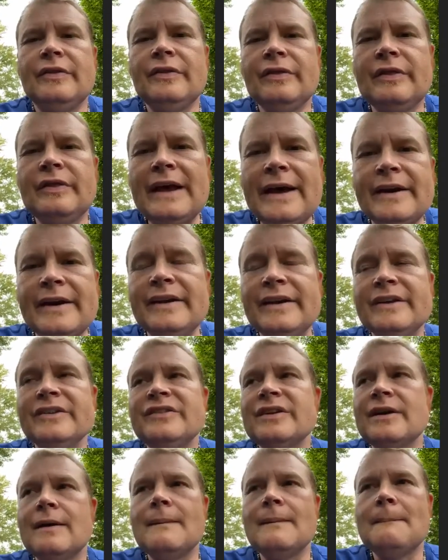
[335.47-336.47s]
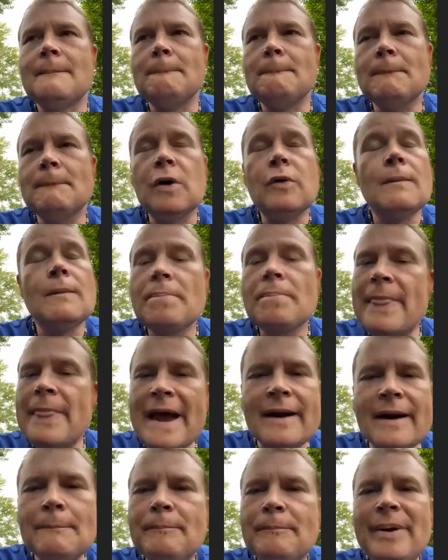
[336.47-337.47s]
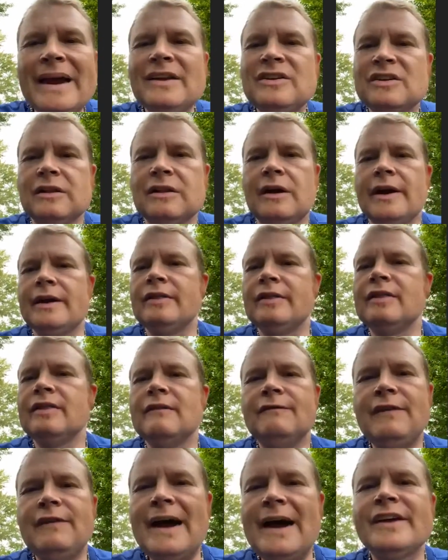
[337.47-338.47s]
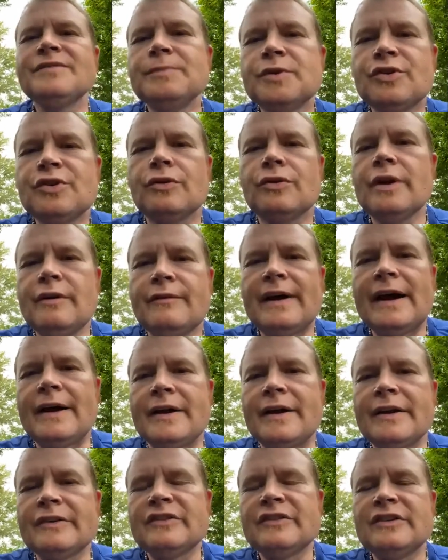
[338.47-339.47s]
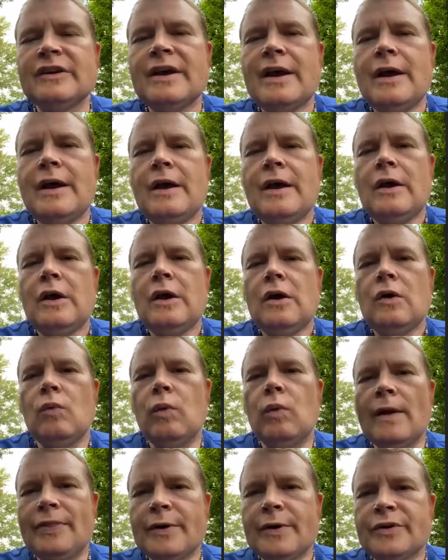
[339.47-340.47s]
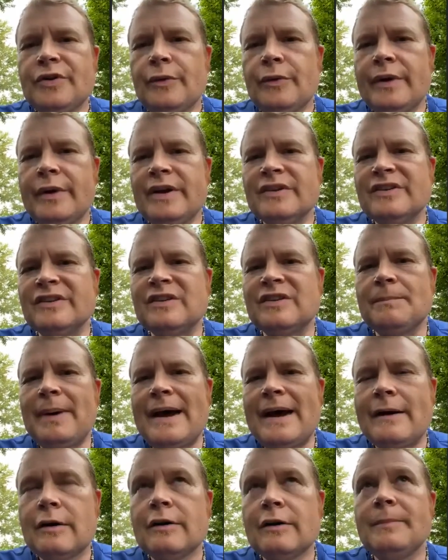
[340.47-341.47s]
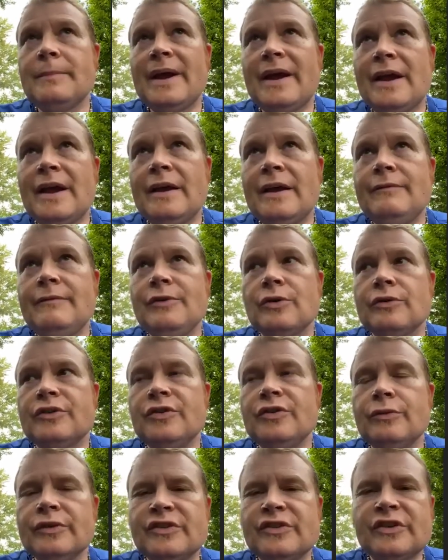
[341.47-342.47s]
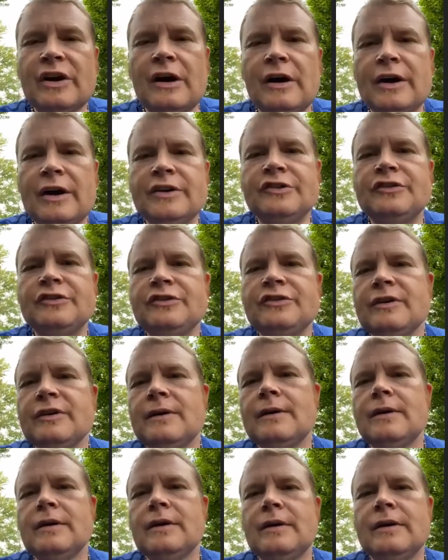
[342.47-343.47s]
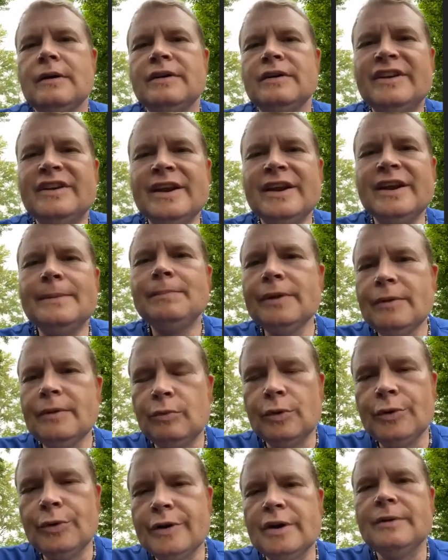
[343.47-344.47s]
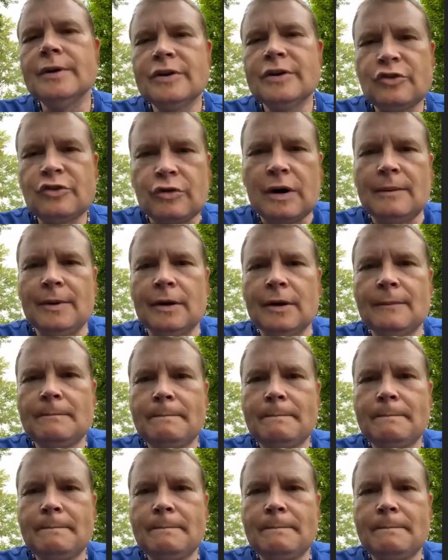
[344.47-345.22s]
that is at a baseline, the vast majority of addicts, what they're doing is it's a pattern of behavior to assuage deeply rooted trauma.